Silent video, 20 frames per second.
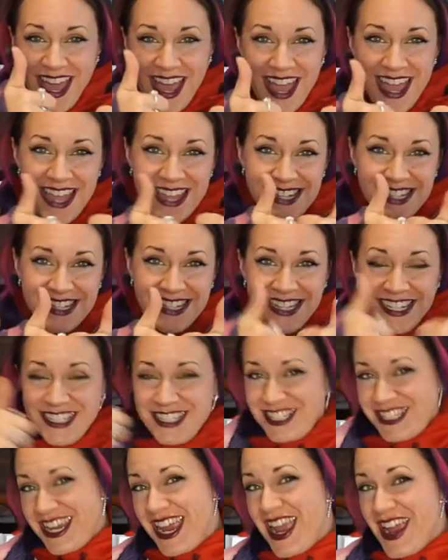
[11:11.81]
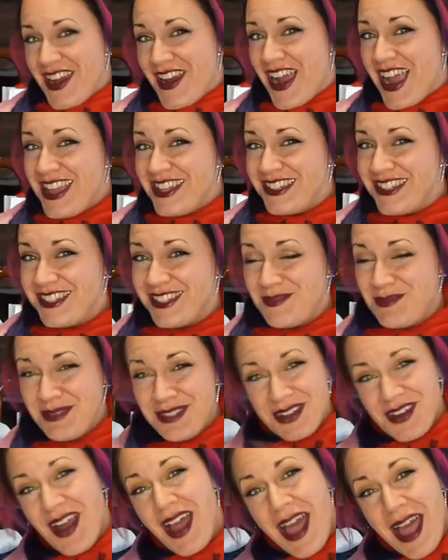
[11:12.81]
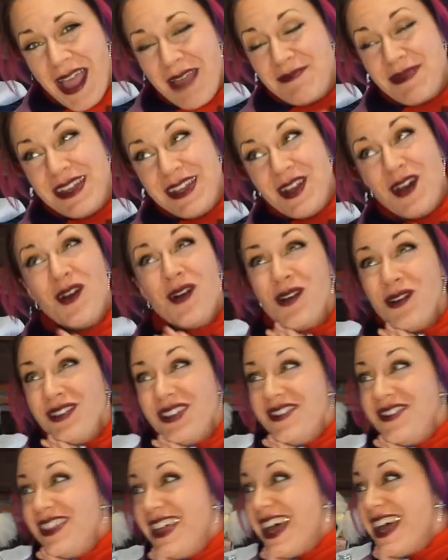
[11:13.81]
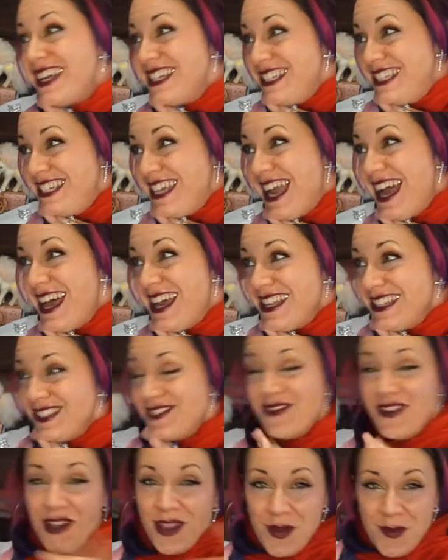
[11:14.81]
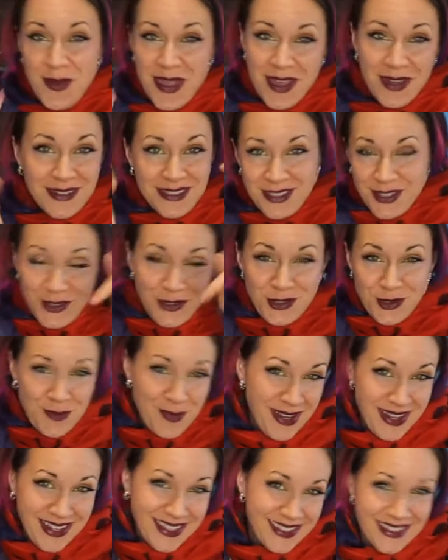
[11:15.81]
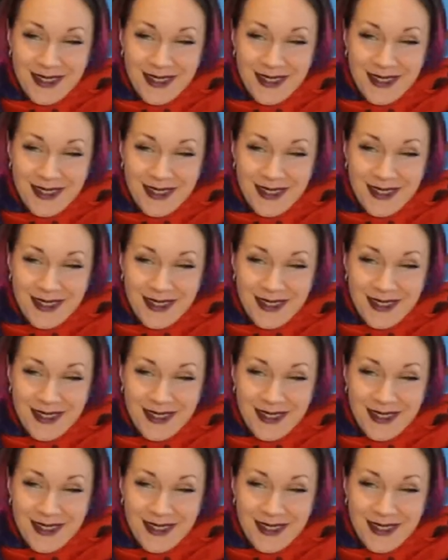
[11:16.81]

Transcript: and share and subscribe and all of that jazz. Follow me on social media.